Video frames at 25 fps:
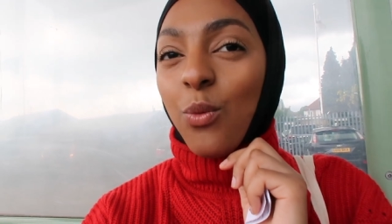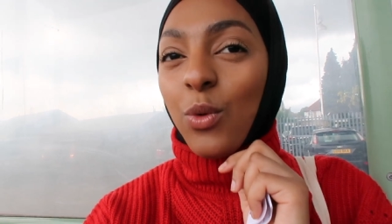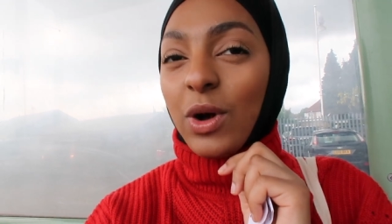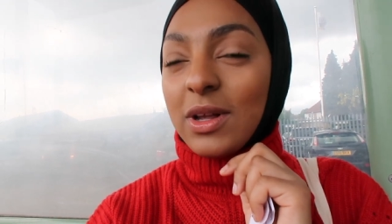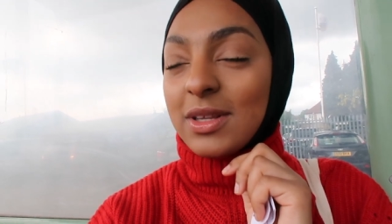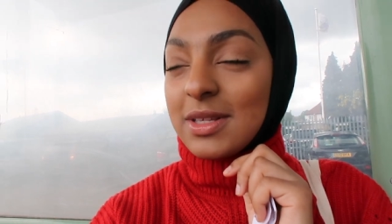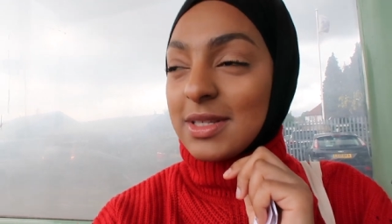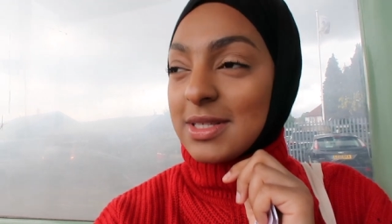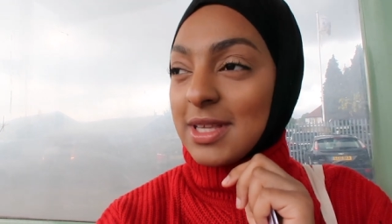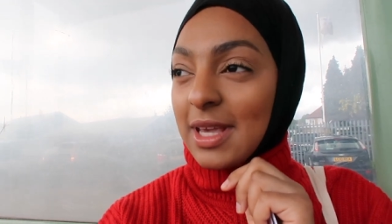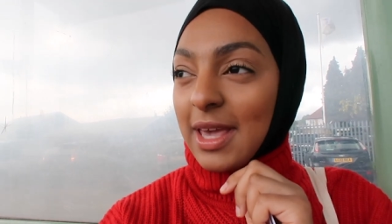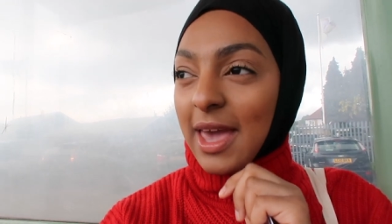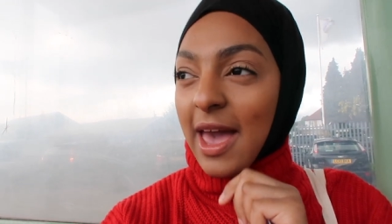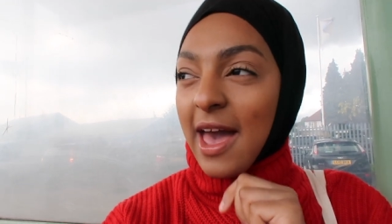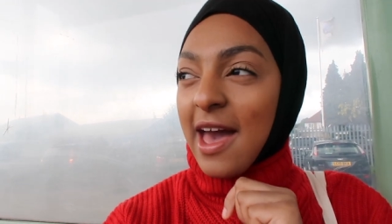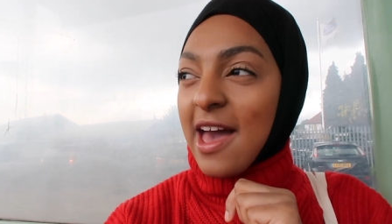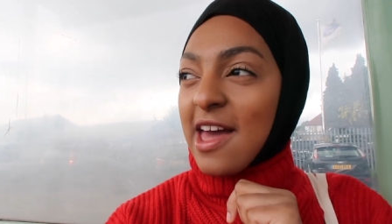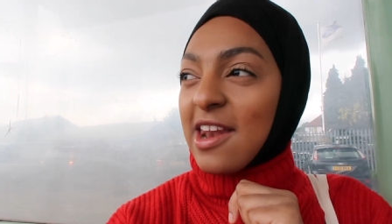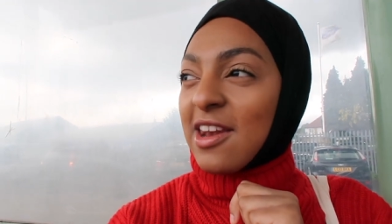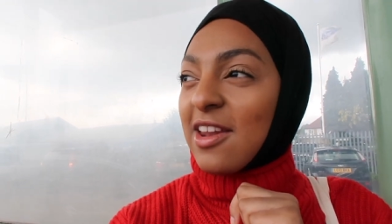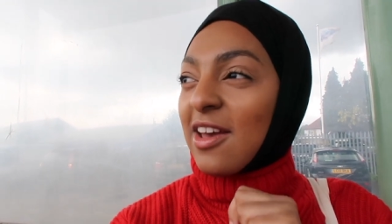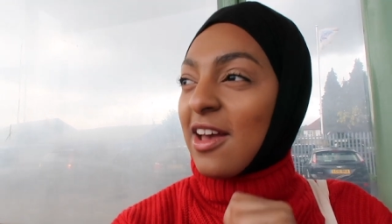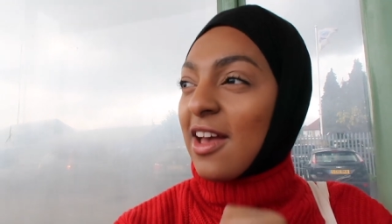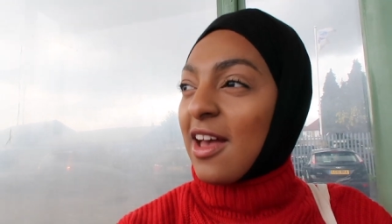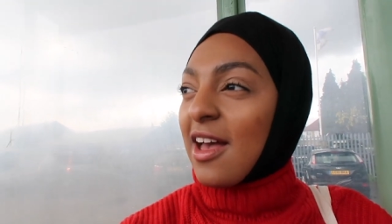once
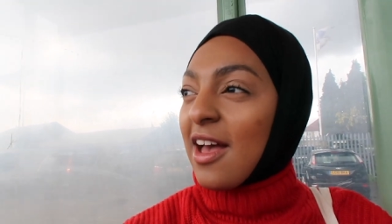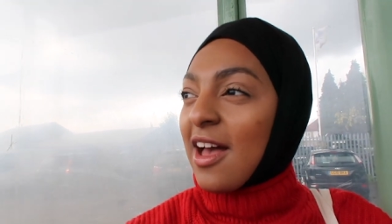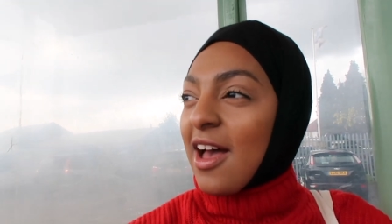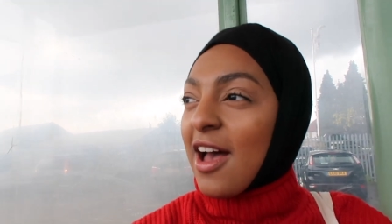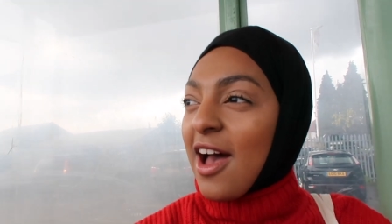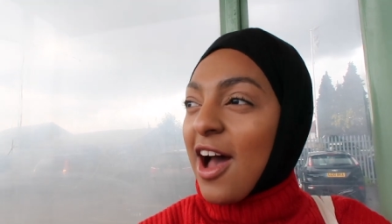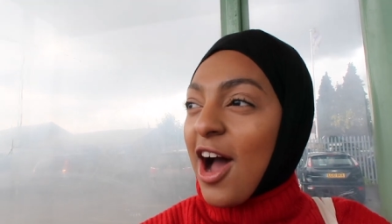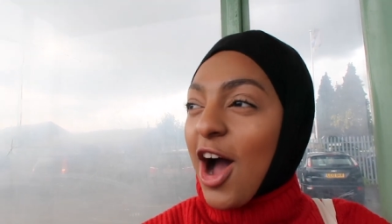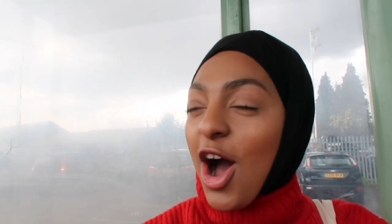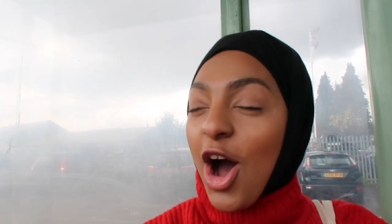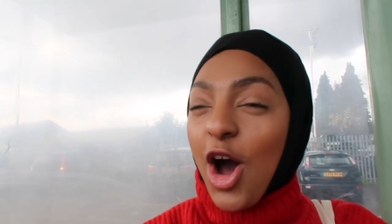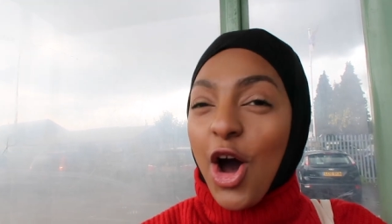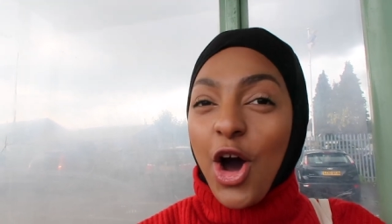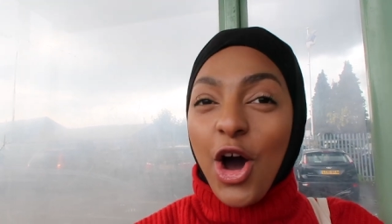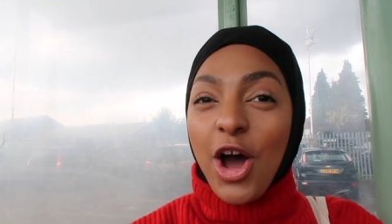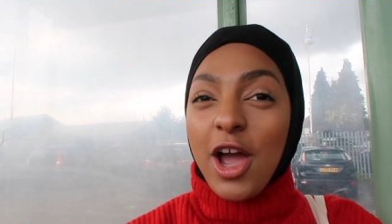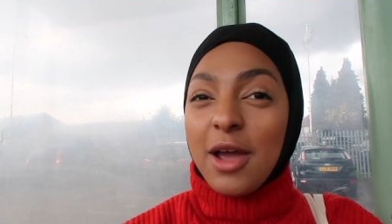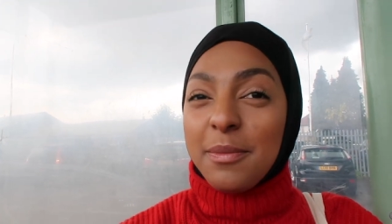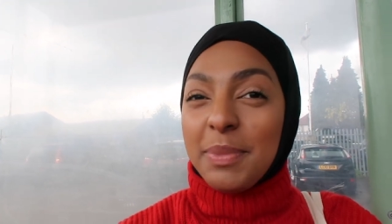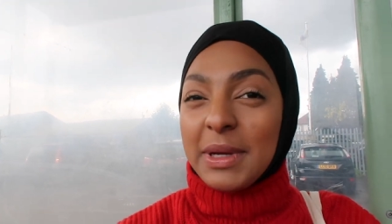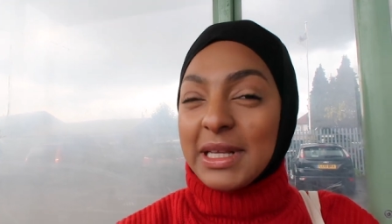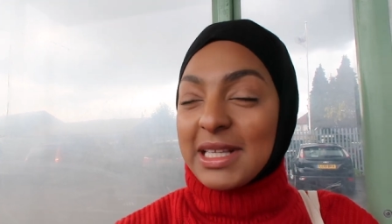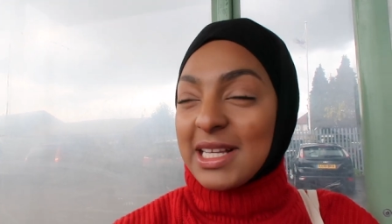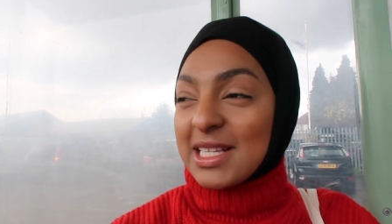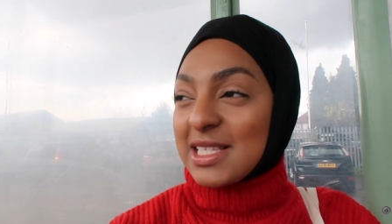again. I
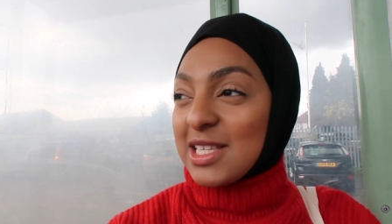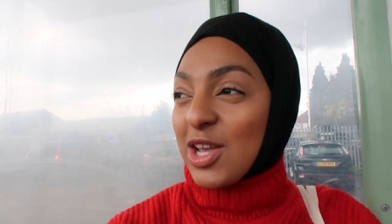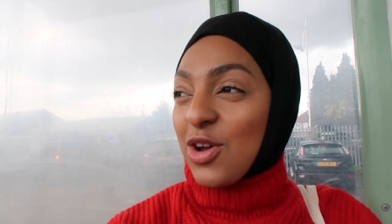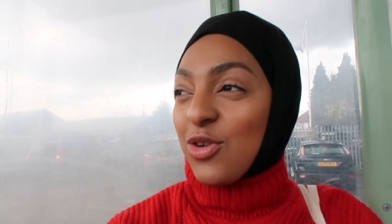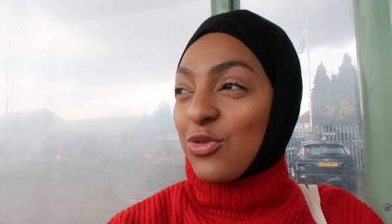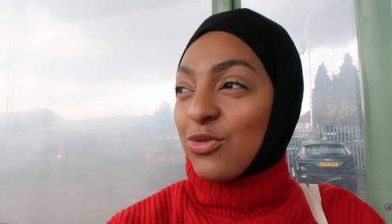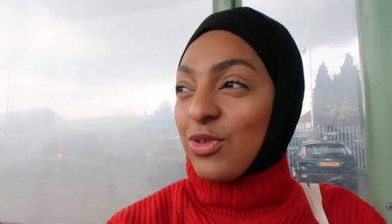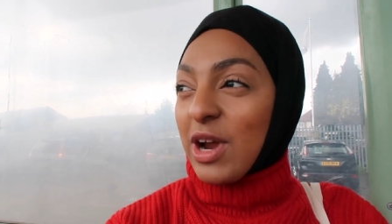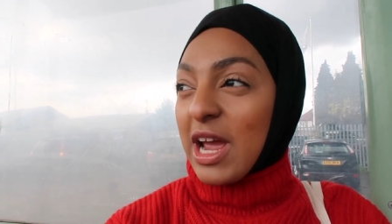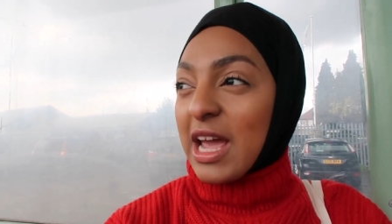hope it doesn't